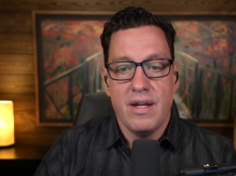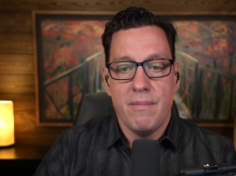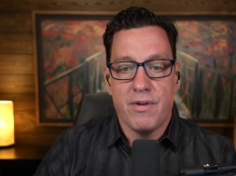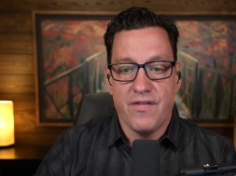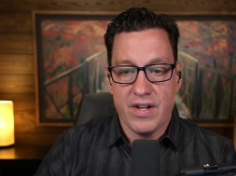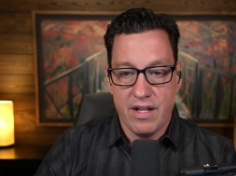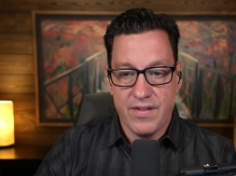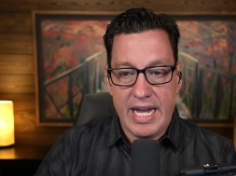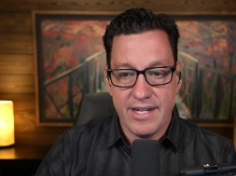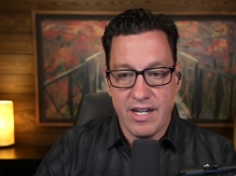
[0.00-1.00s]
Perfect love
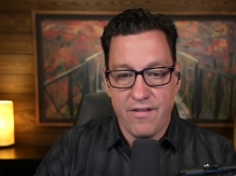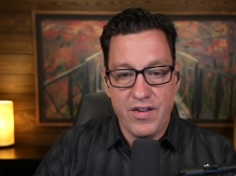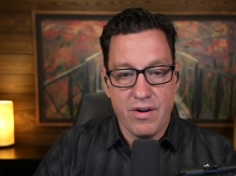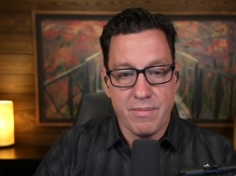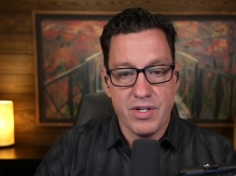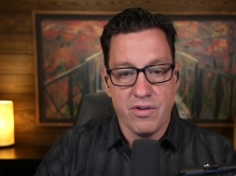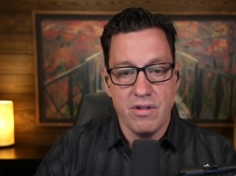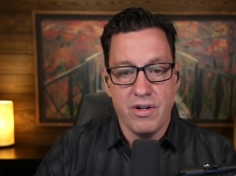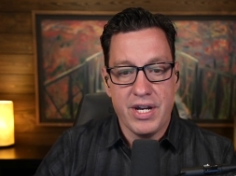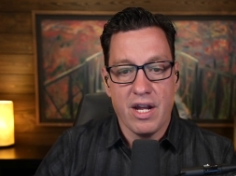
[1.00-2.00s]
casts out fear, and I'm
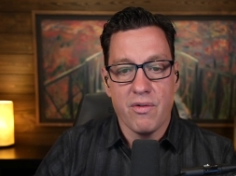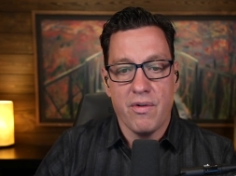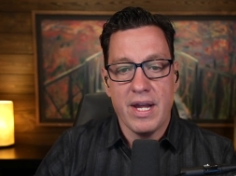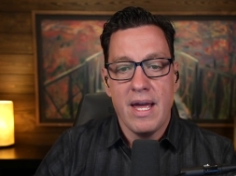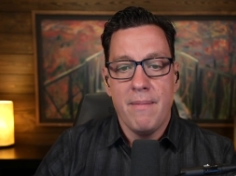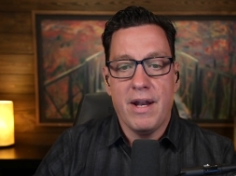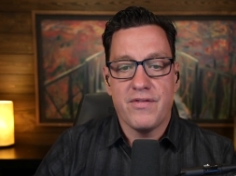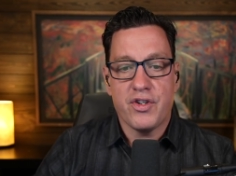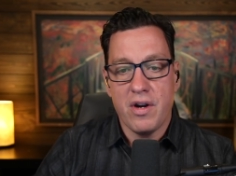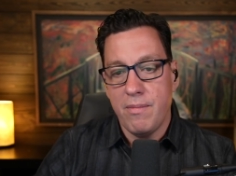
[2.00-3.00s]
still learning and growing, but I
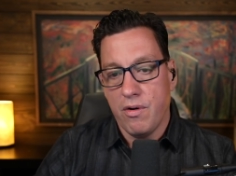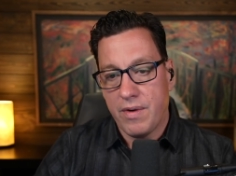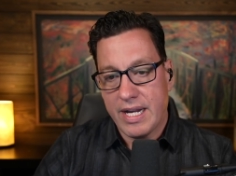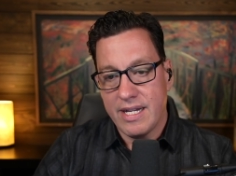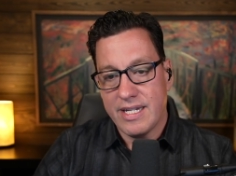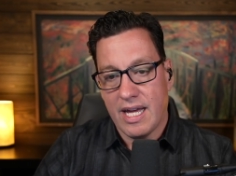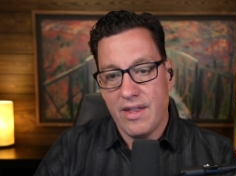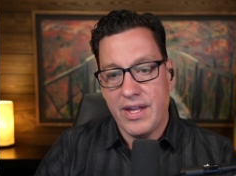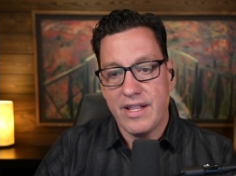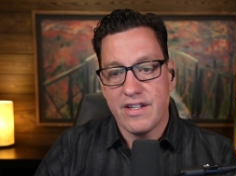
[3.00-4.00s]
have trouble
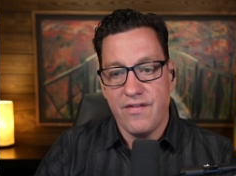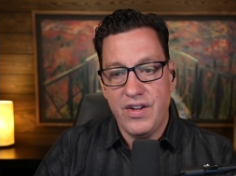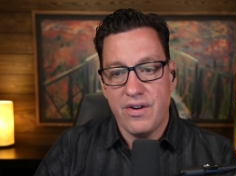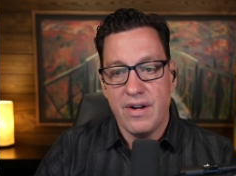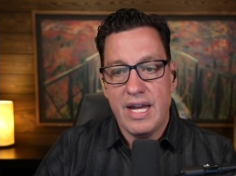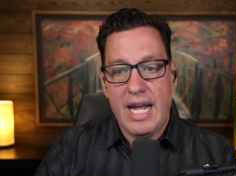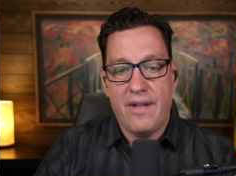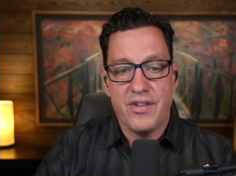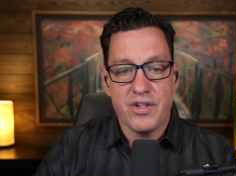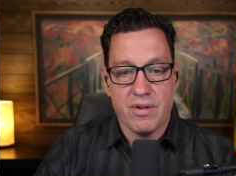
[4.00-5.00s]
reconciling this fear
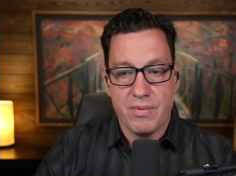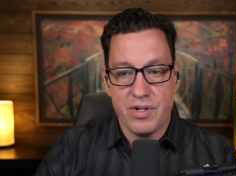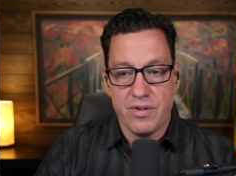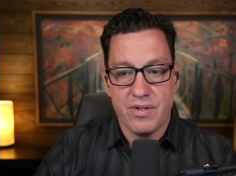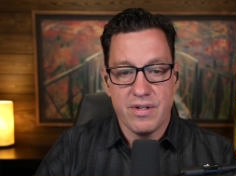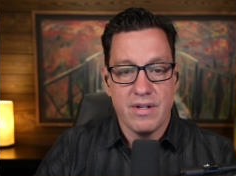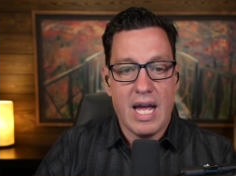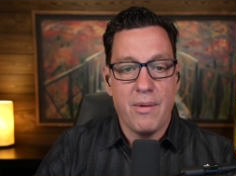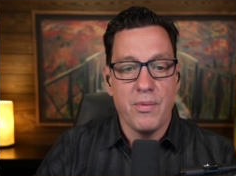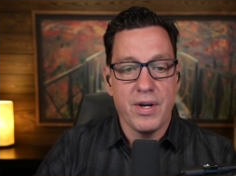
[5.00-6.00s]
and the scriptures.
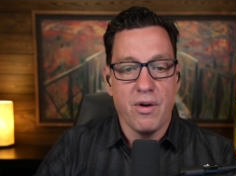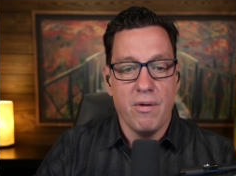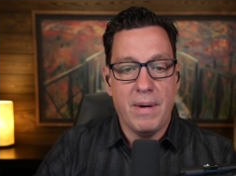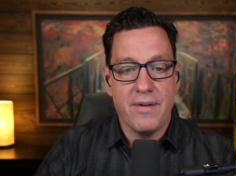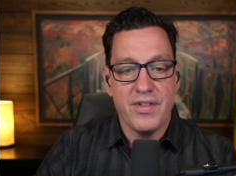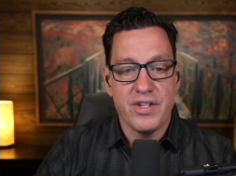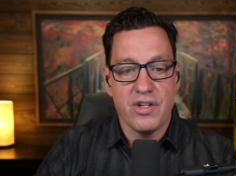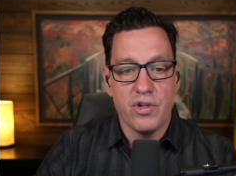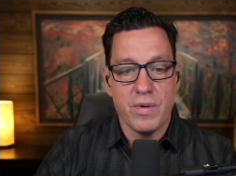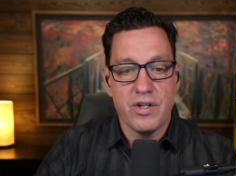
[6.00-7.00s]
How would one go about this
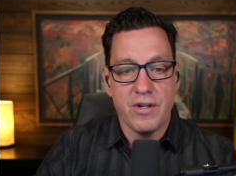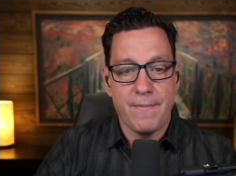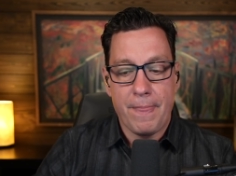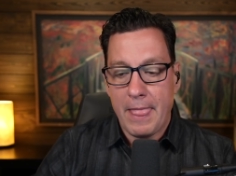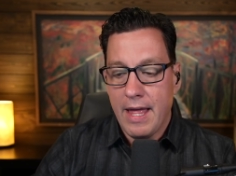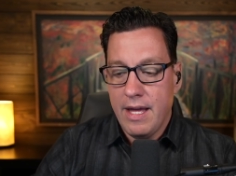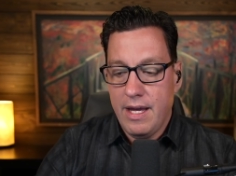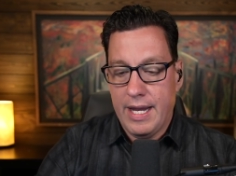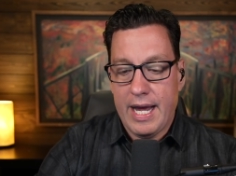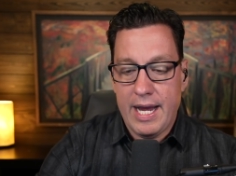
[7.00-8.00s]
situation?
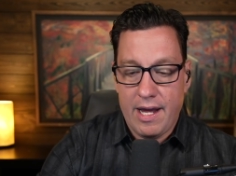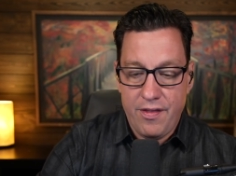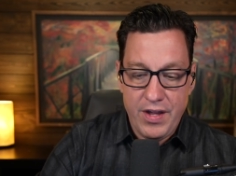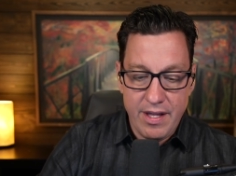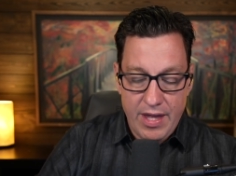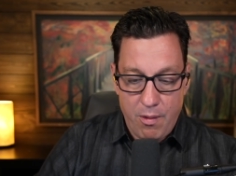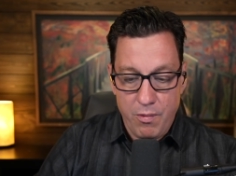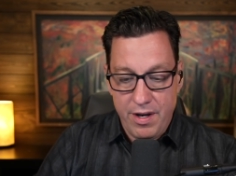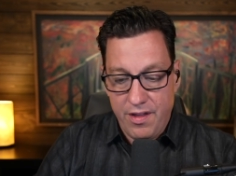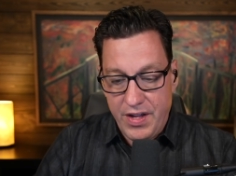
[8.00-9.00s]
And I, I think that
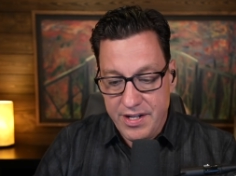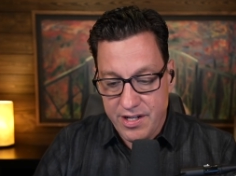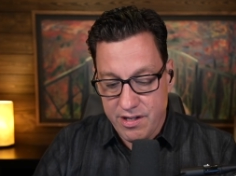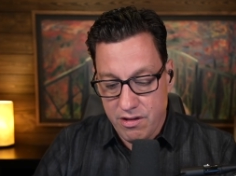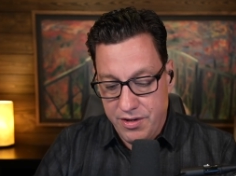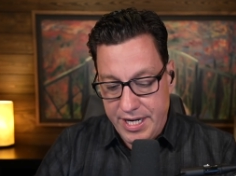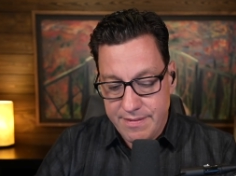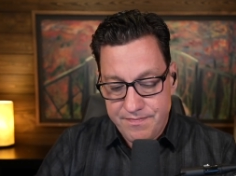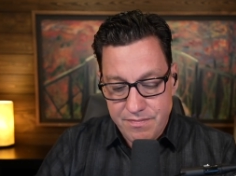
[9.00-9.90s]
one of the things is learning